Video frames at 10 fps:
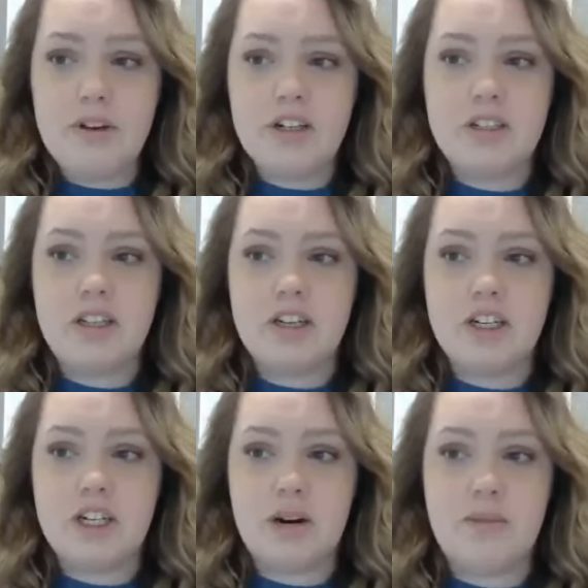You can just
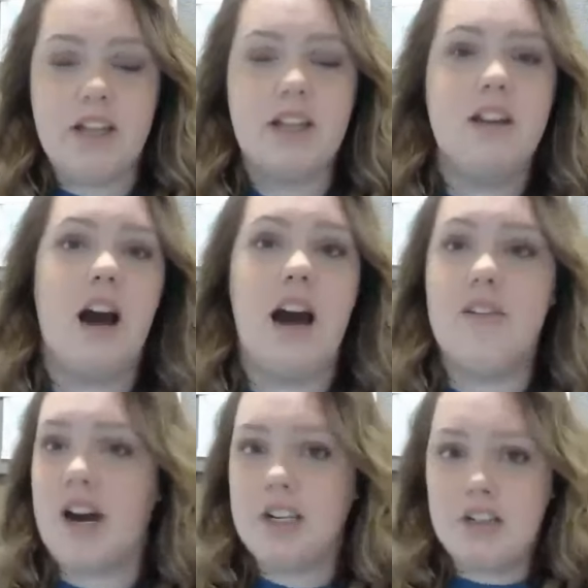hit the share button.
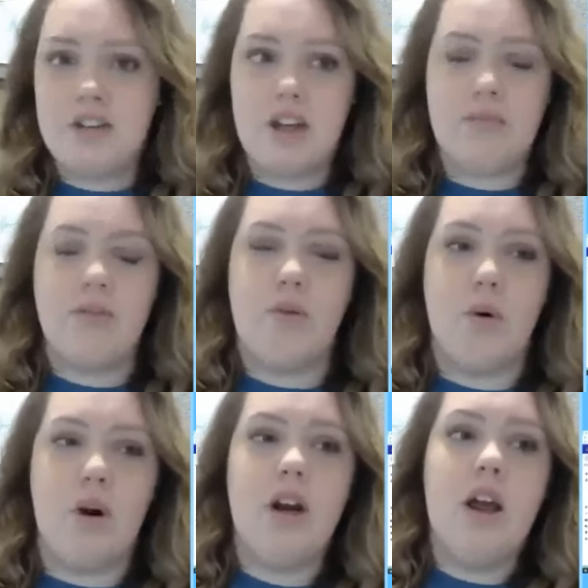I've had to do that
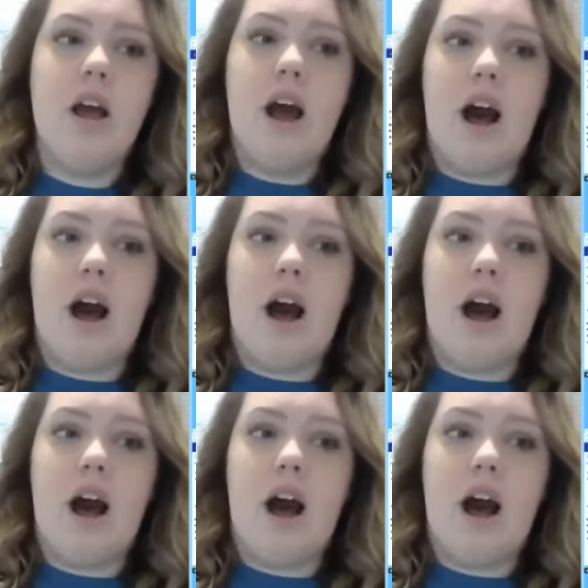before